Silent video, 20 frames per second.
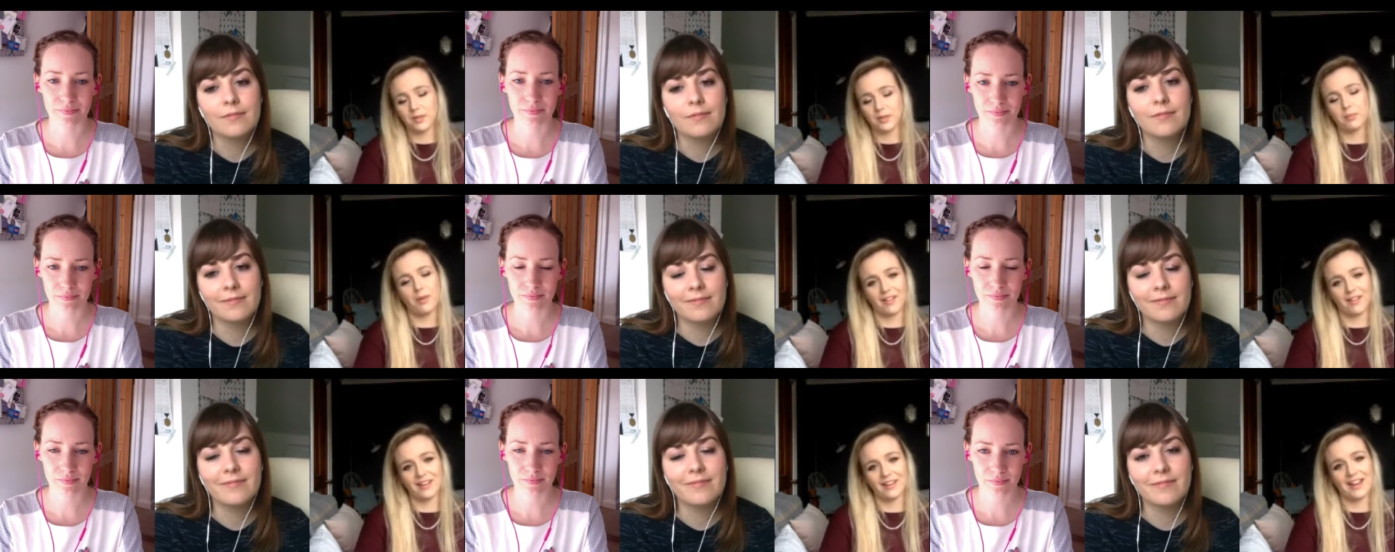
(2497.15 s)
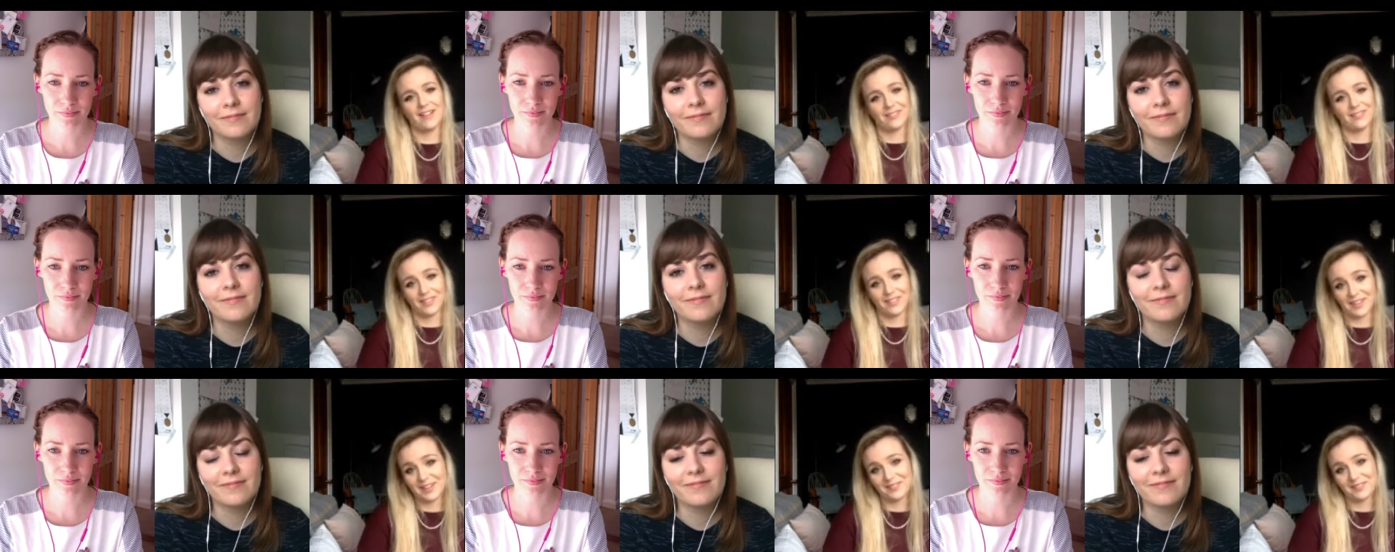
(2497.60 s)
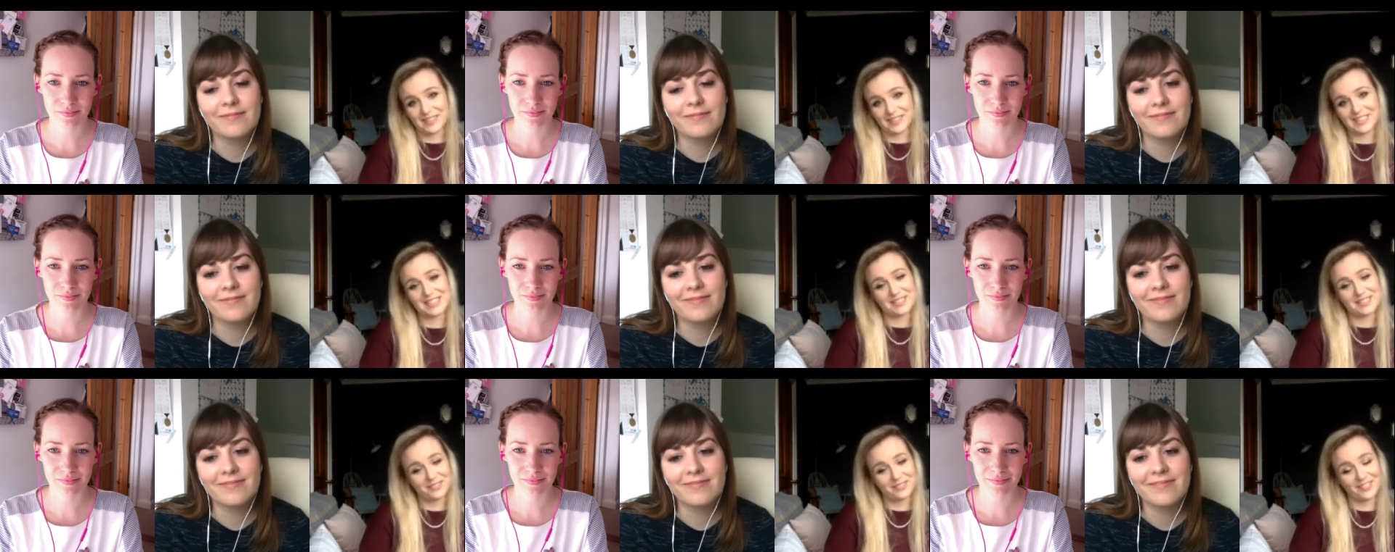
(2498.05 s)
Speaker 1: go on the blog and have a look at
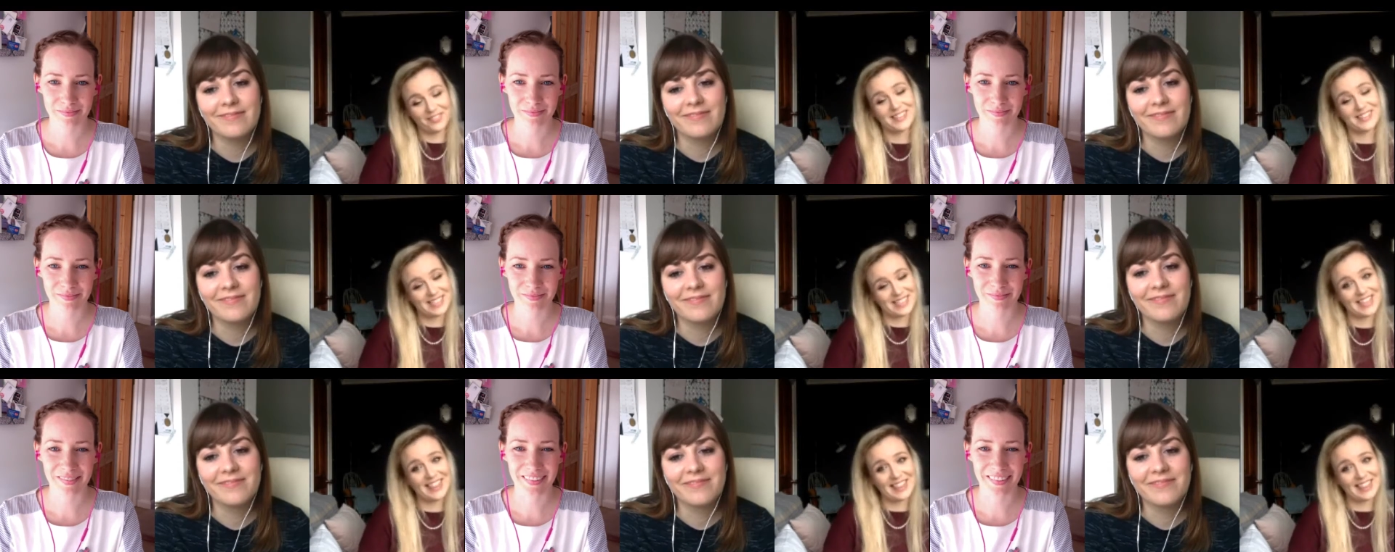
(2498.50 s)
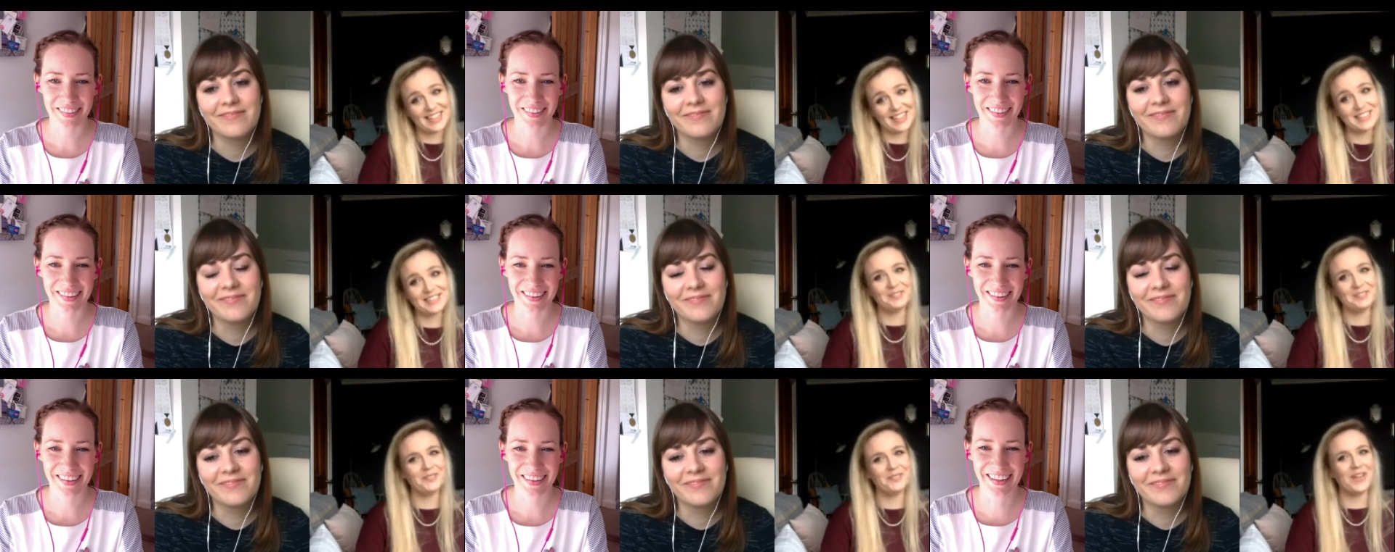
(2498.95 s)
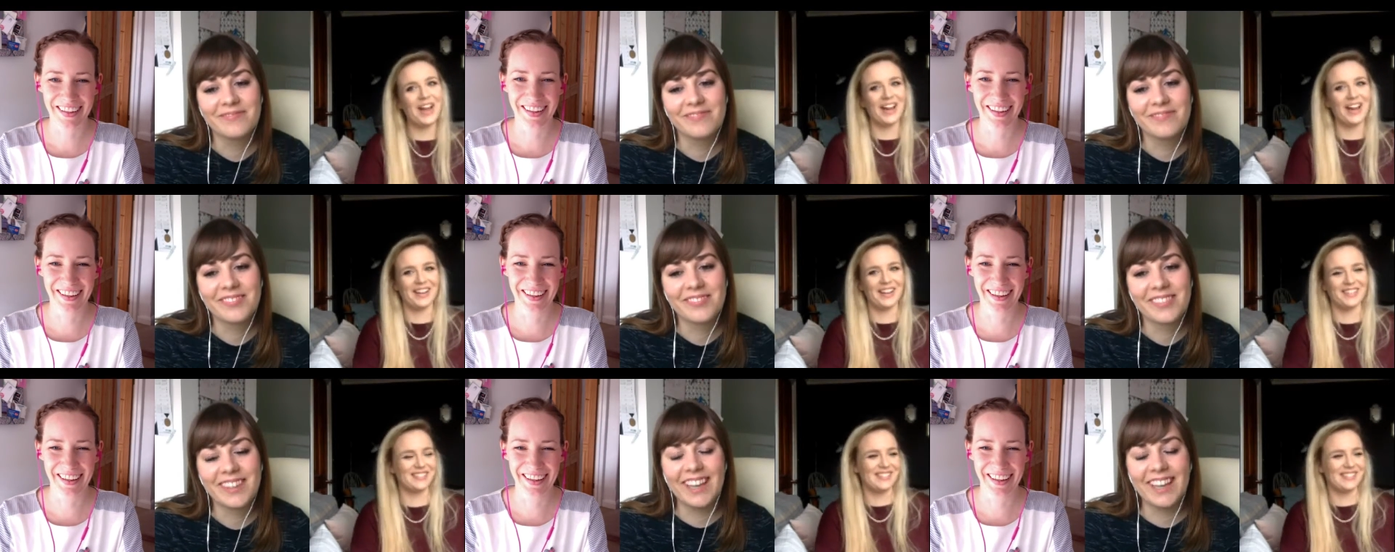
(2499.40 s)
weddings for under ten thousand
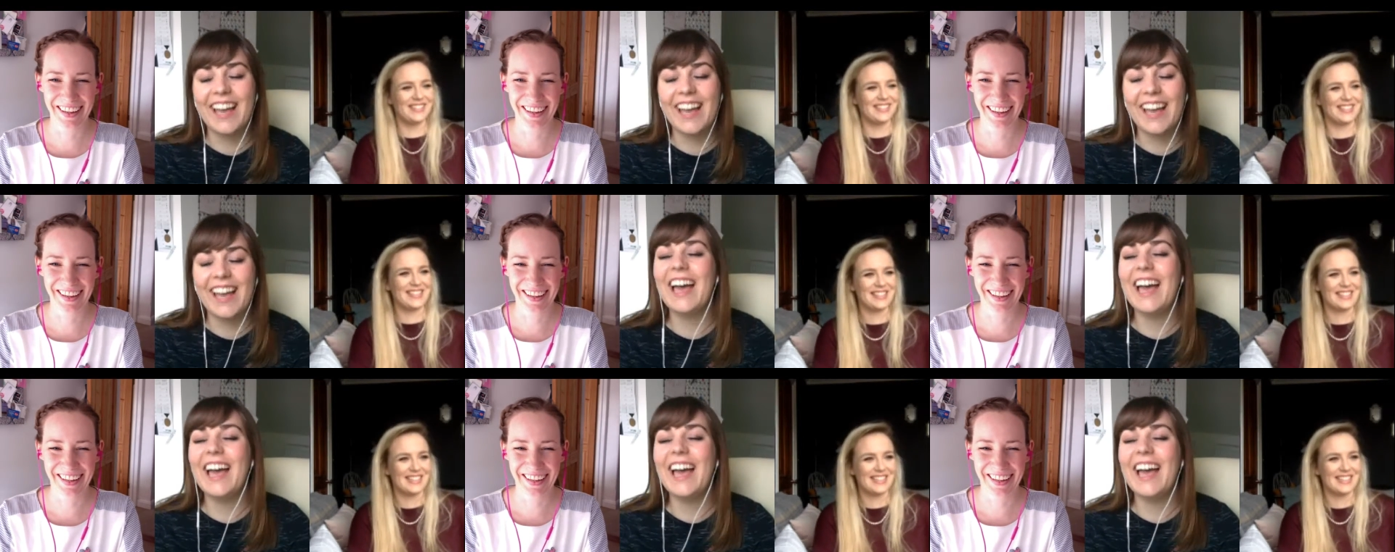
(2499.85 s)
pounds.